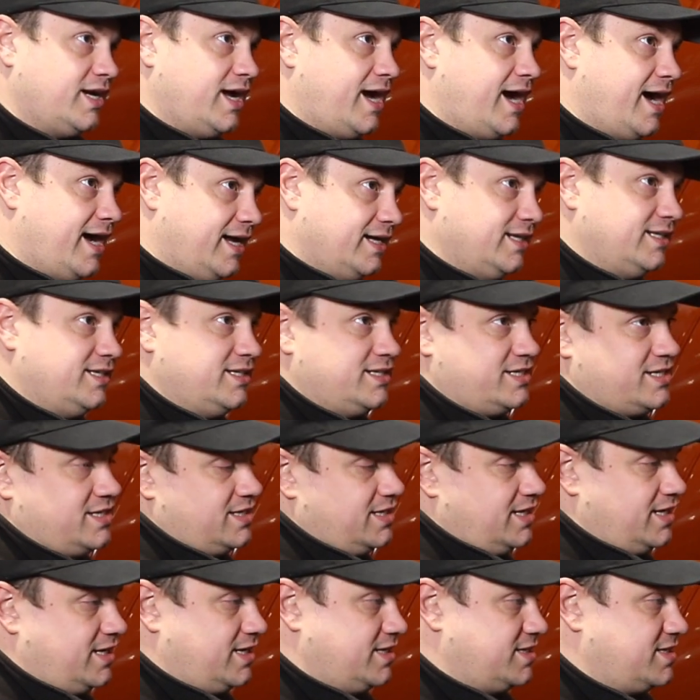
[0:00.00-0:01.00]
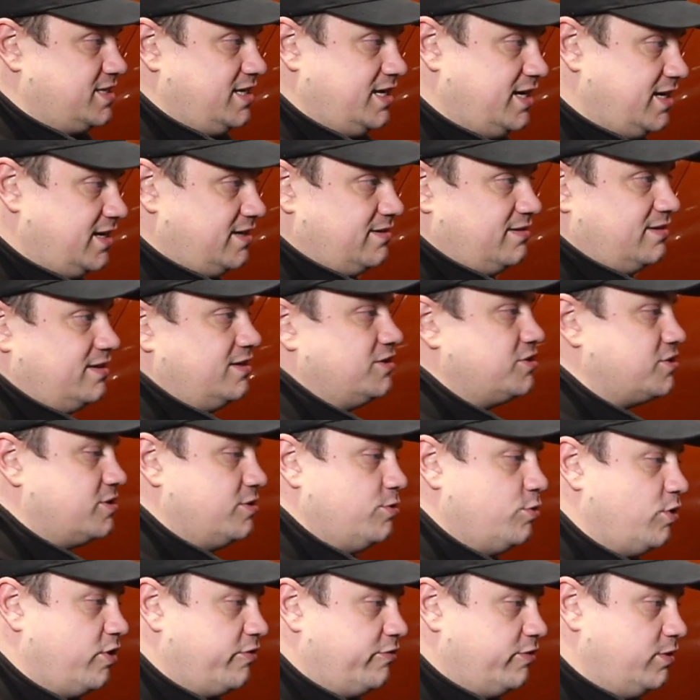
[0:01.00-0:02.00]
And like I say, it's going
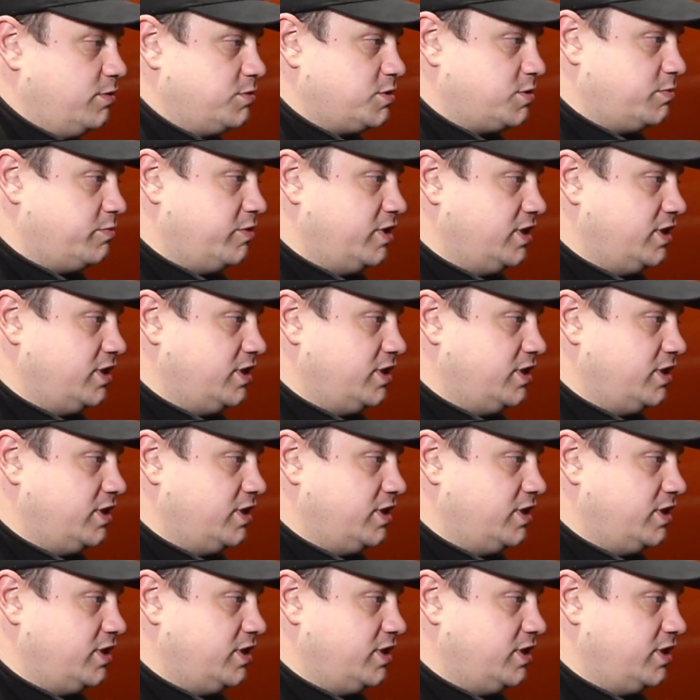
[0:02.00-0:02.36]
to offer him some